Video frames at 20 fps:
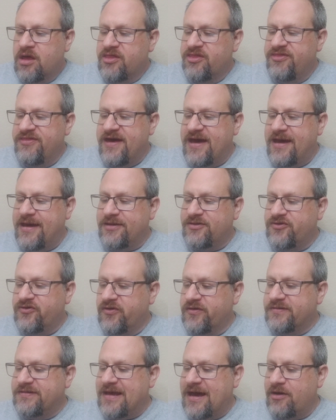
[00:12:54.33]
They
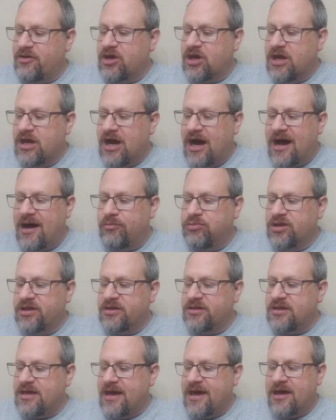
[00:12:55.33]
took down a
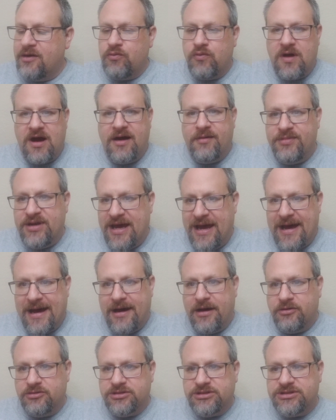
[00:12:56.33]
goblin that had robbed a
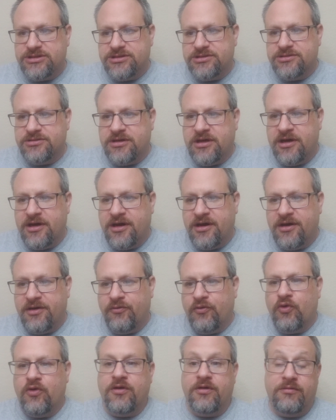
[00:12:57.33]
house,
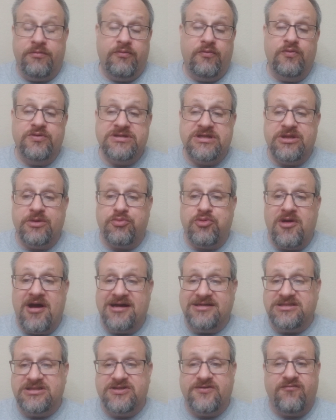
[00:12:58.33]
or was in the
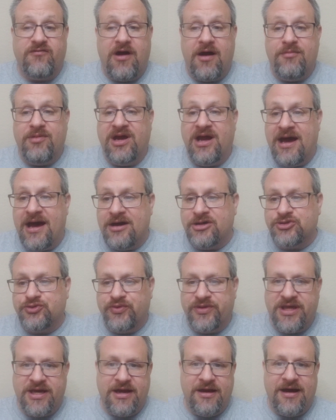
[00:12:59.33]
process of robbing a house
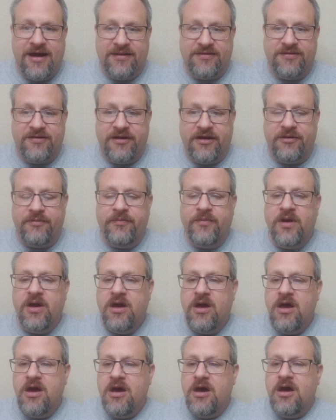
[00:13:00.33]
when they got there.
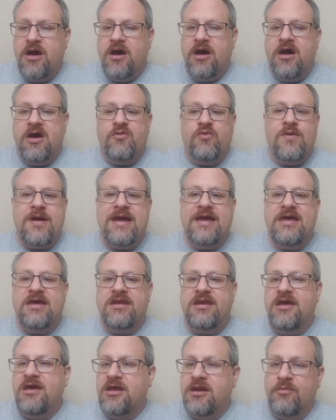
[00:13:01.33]

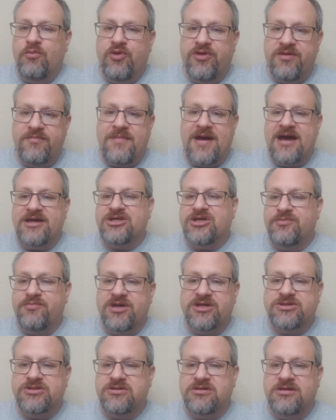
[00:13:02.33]
Reagan hit him with a magic
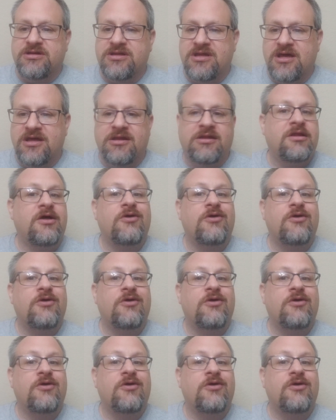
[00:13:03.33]
missile, and then